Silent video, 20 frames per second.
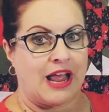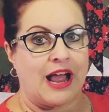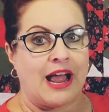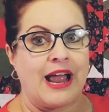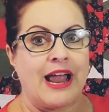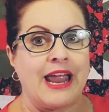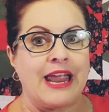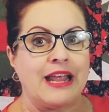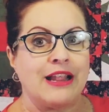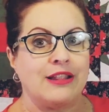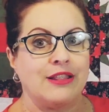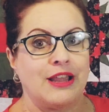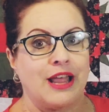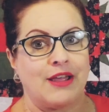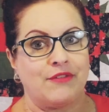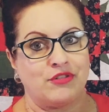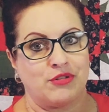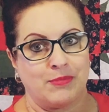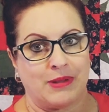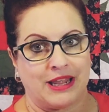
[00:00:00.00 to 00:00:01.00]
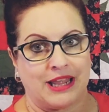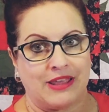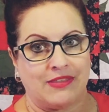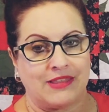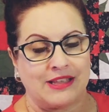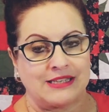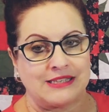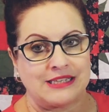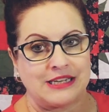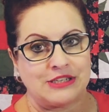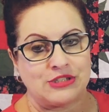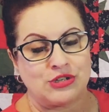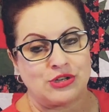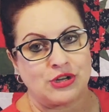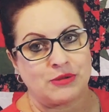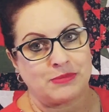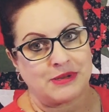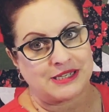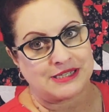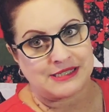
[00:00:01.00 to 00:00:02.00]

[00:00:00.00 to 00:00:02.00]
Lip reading: I loved making this. It took me